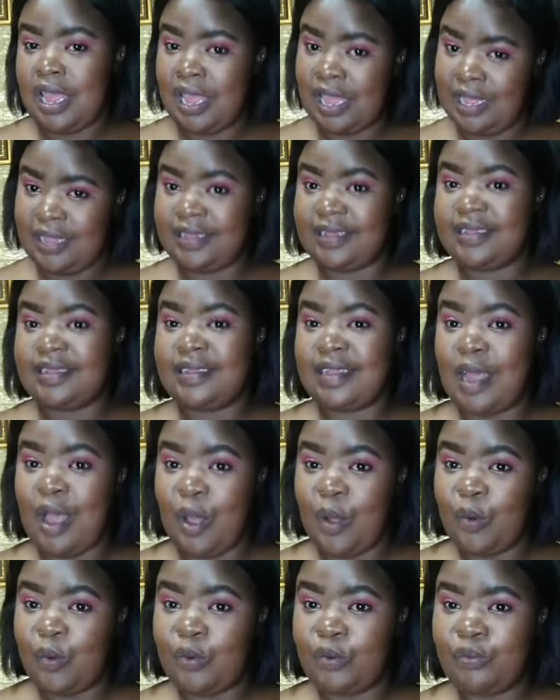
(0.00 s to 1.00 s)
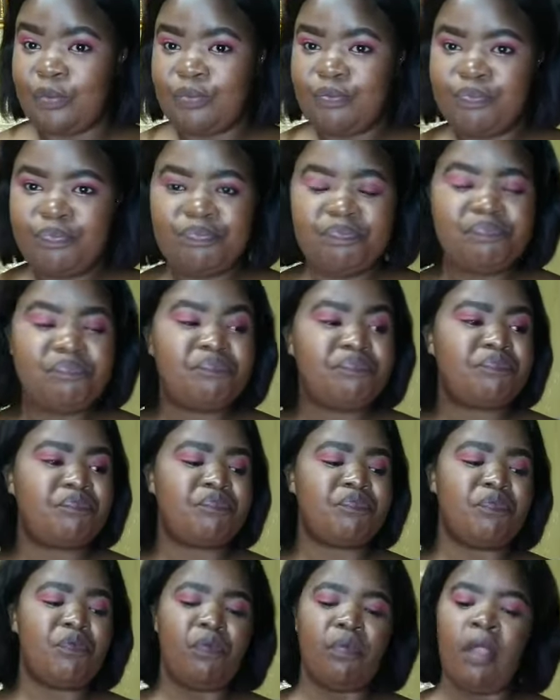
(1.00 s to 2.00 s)
his town.
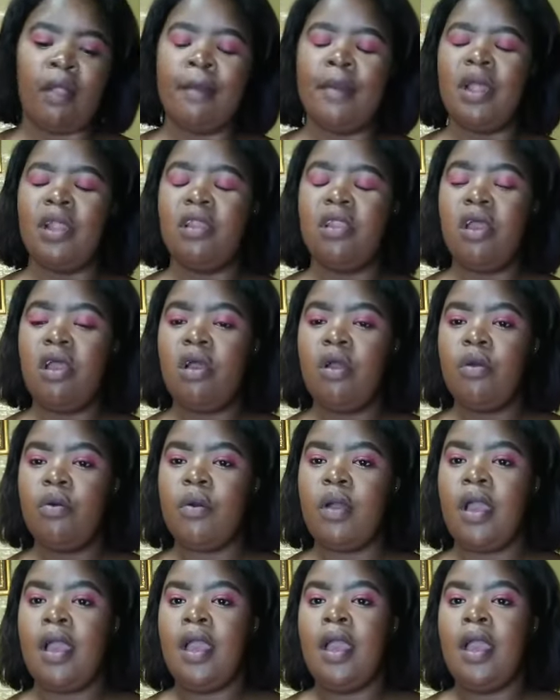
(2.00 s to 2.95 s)
No.